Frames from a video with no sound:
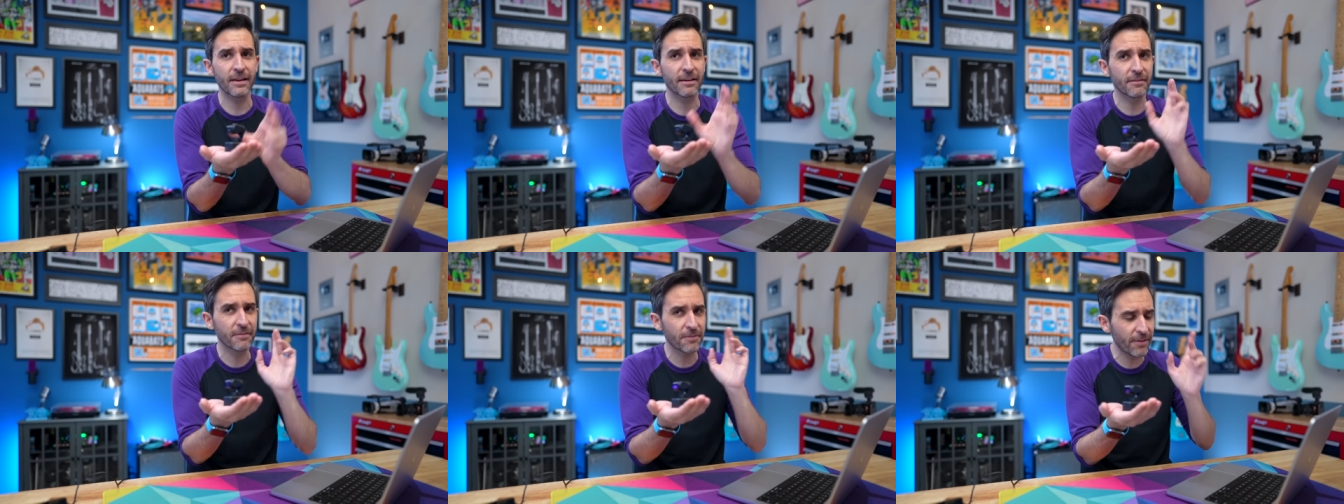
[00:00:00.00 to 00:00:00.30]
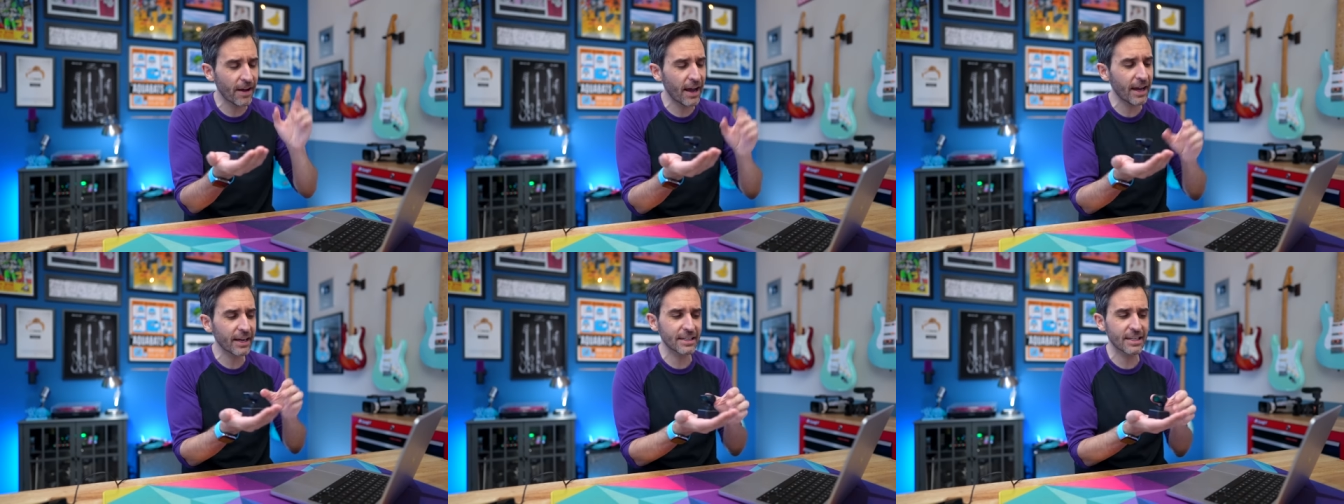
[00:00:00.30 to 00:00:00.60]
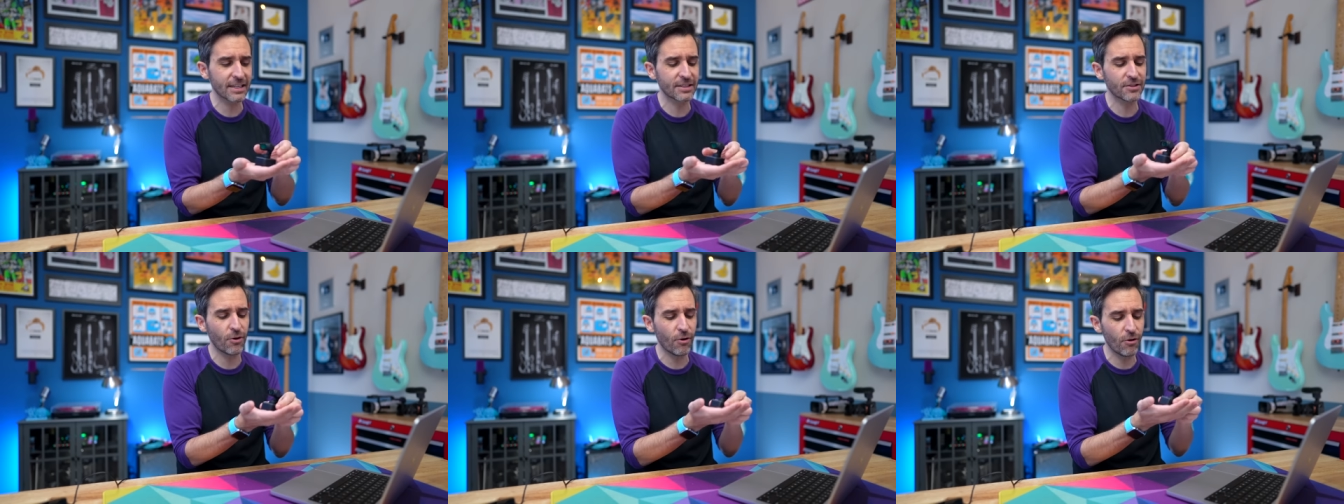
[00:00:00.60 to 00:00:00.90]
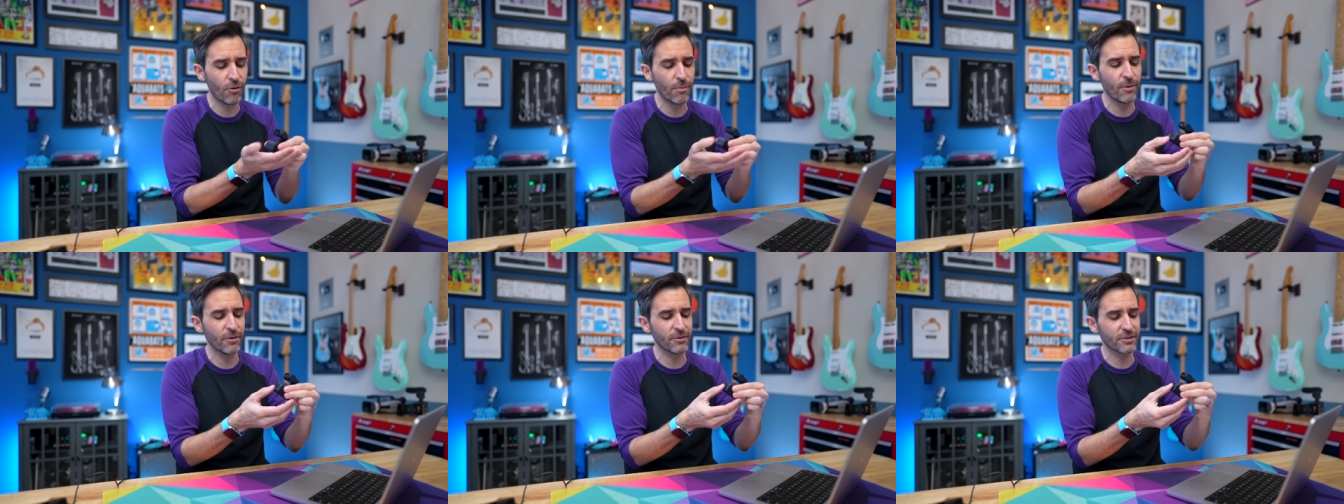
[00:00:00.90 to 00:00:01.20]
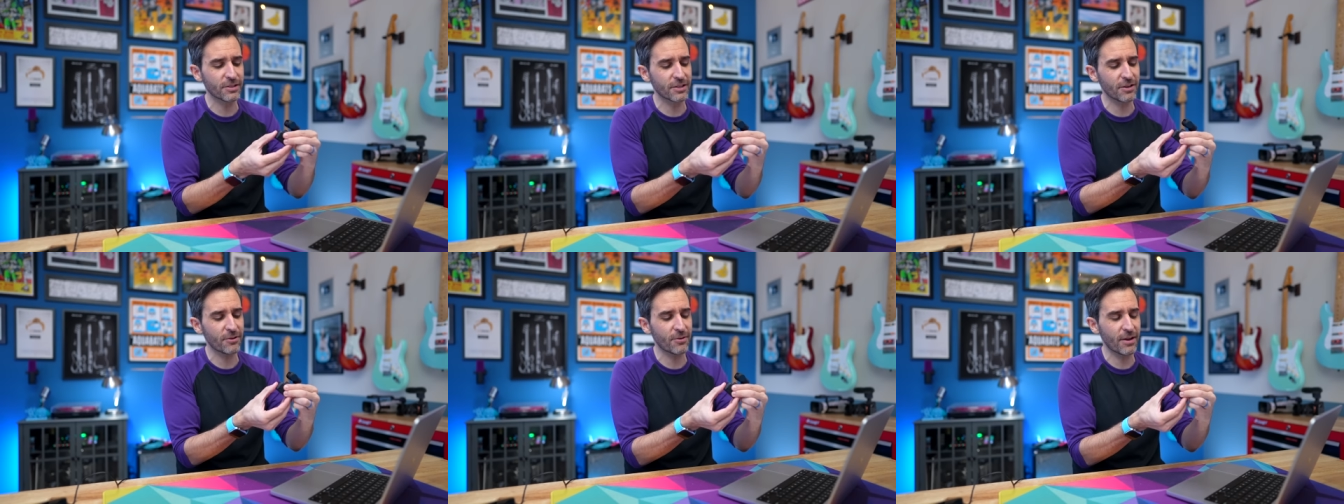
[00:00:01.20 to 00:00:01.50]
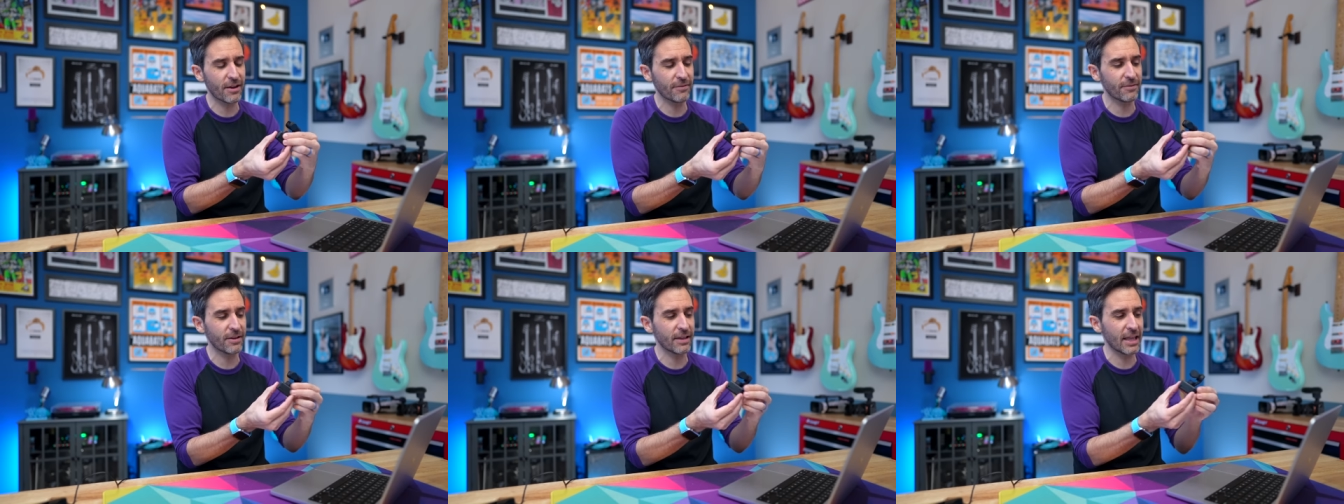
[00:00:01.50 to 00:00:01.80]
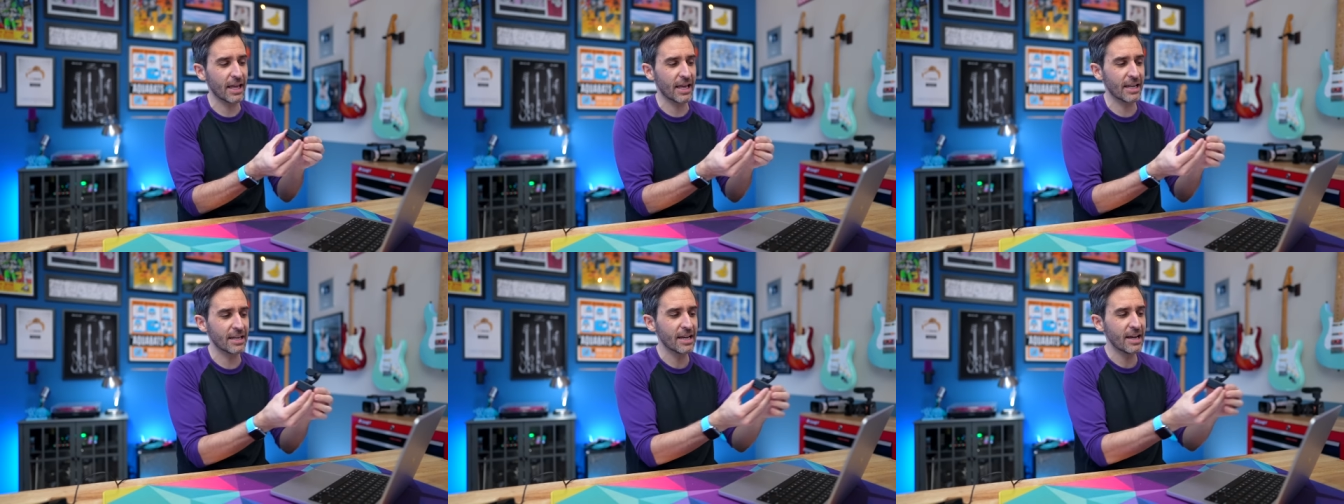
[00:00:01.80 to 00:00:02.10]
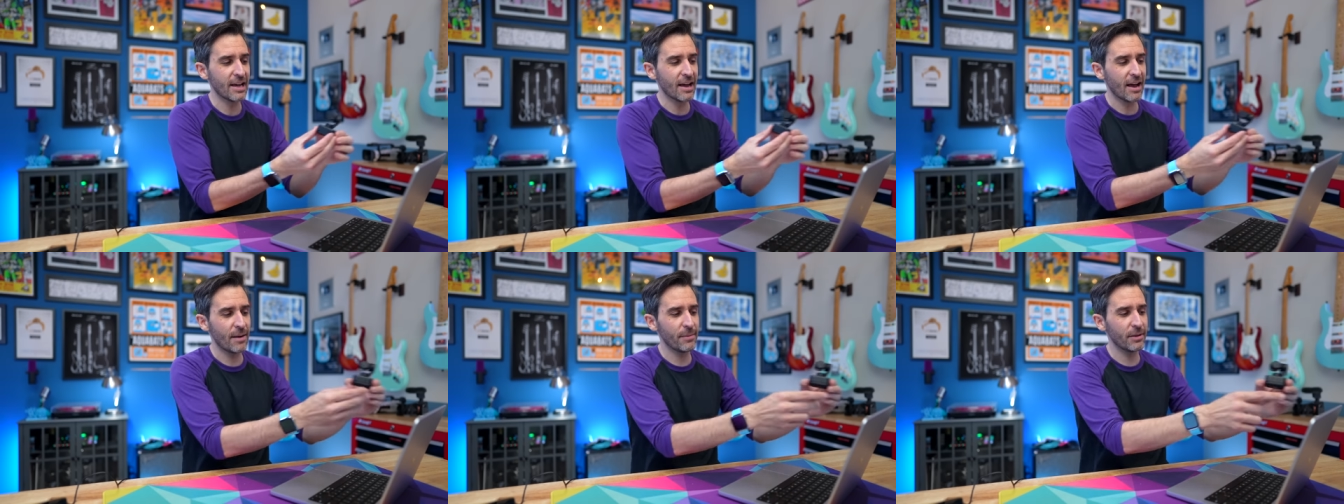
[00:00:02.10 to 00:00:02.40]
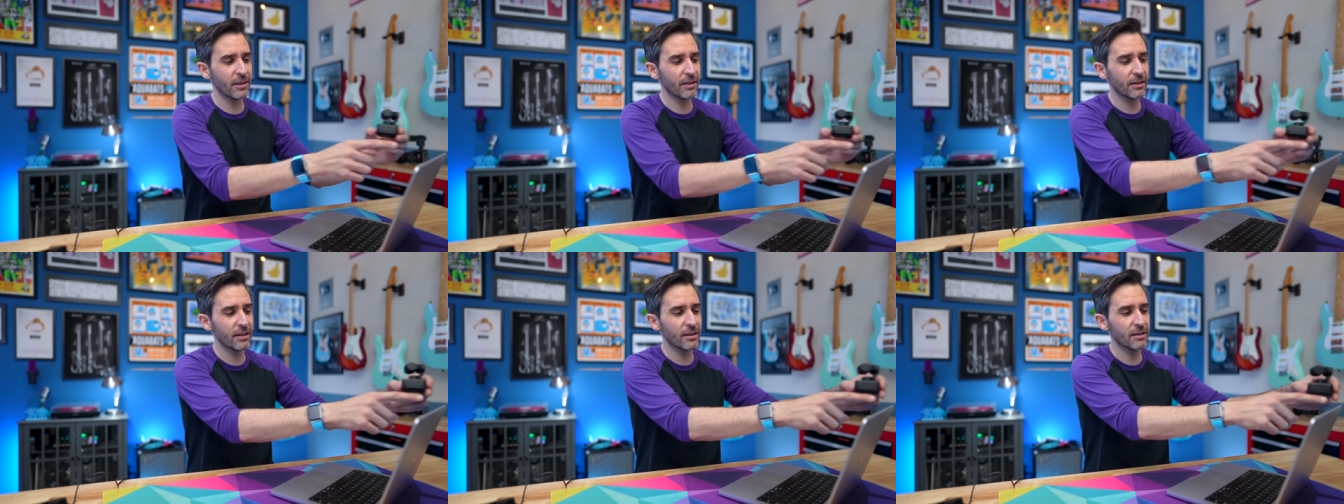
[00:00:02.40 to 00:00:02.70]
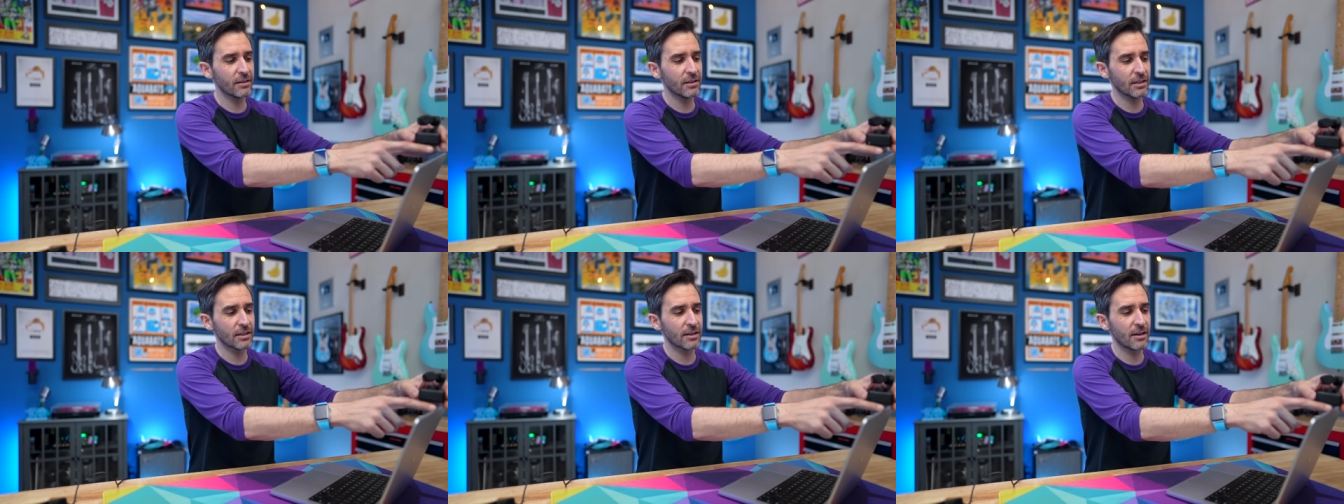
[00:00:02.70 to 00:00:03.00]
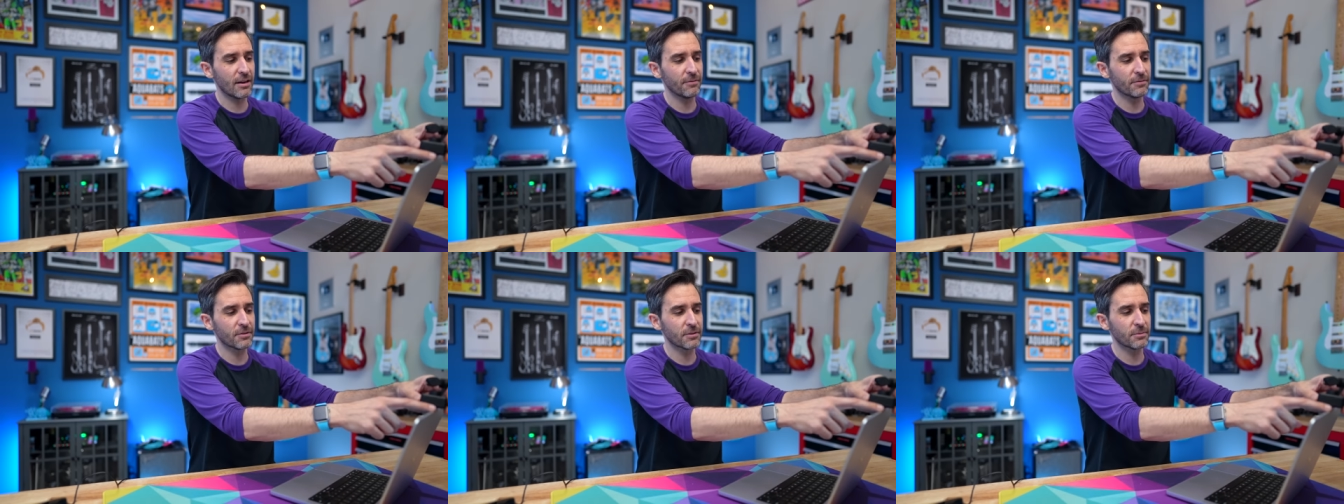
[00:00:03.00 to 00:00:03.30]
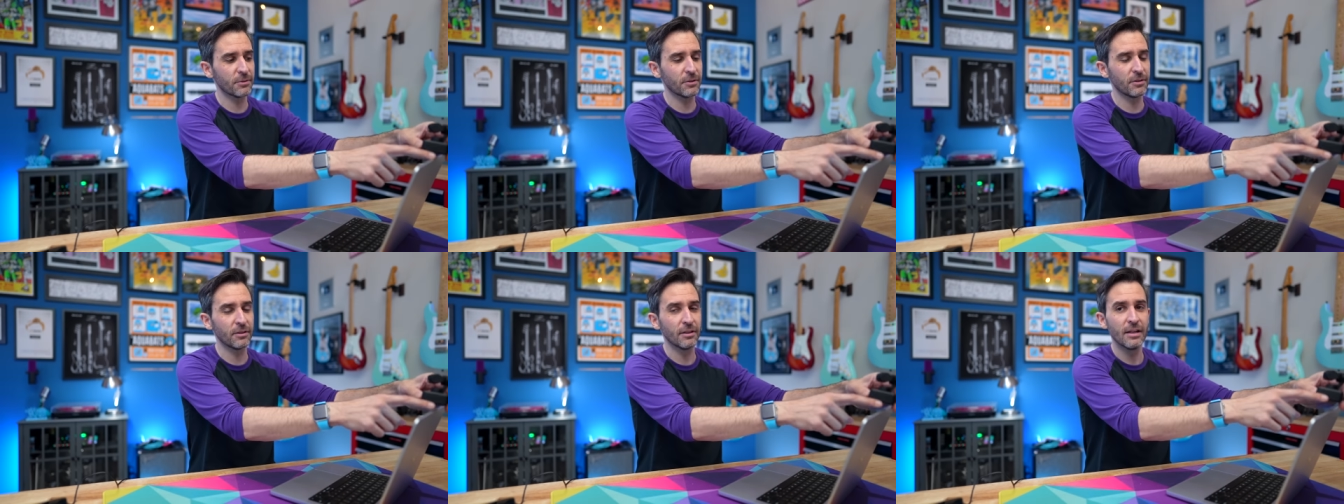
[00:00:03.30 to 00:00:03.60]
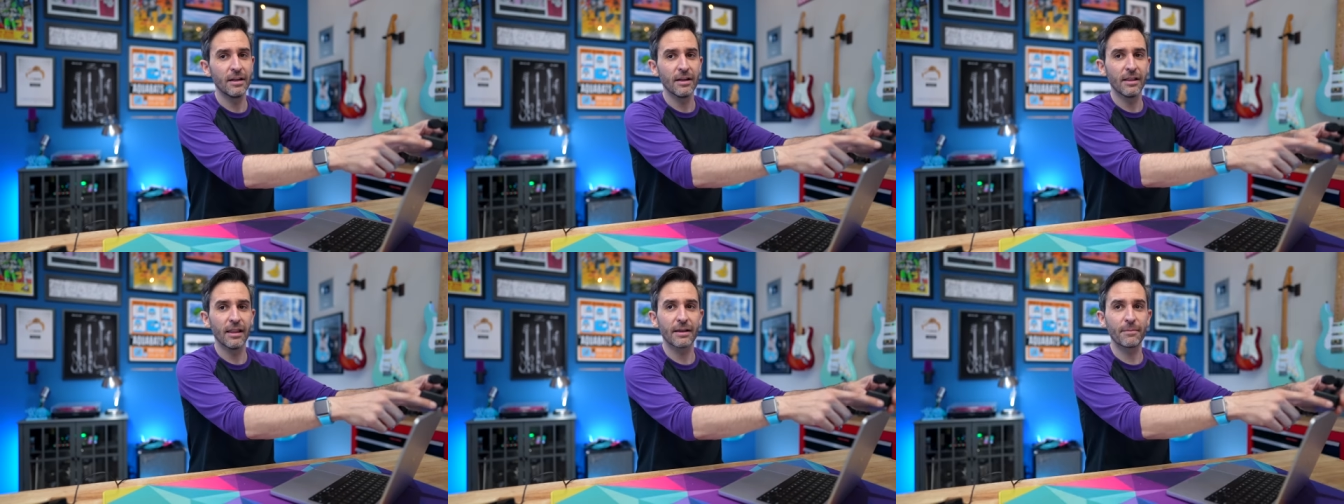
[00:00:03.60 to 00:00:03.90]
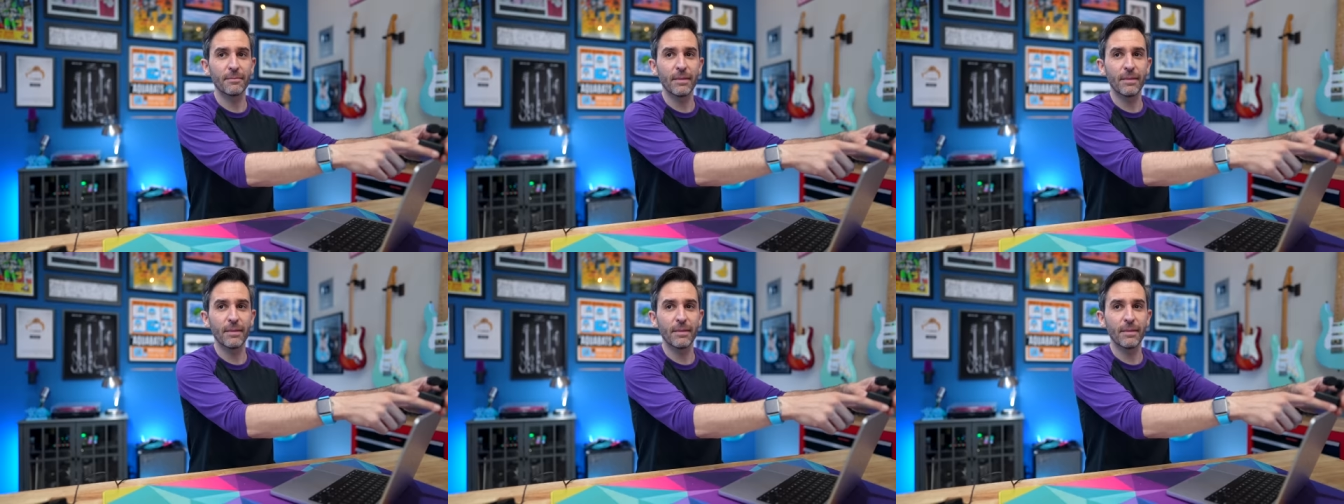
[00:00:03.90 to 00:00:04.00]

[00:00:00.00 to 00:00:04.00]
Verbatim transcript: In fact, it's almost so heavy that I'm a little uncomfortable like